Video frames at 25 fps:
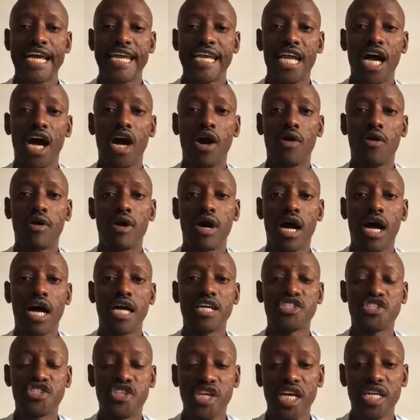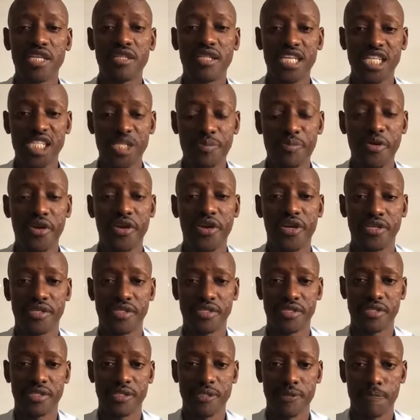Now, I shared the
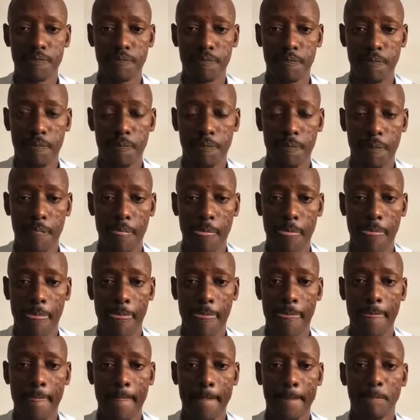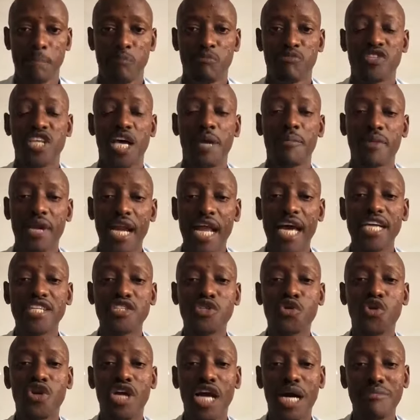experience. Some
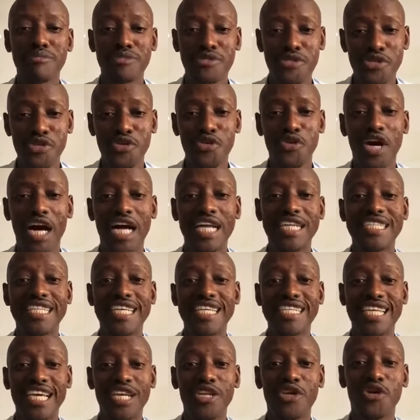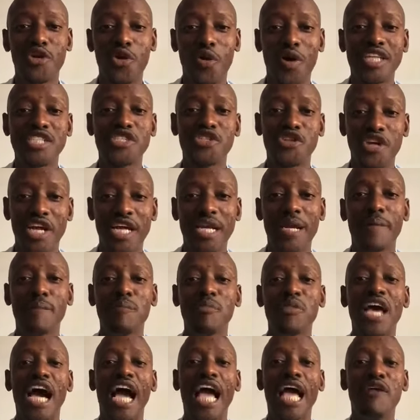clients will come to you and they tell you, you know what, Jonan,
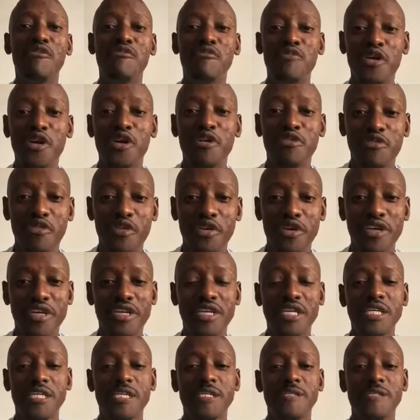I am very, very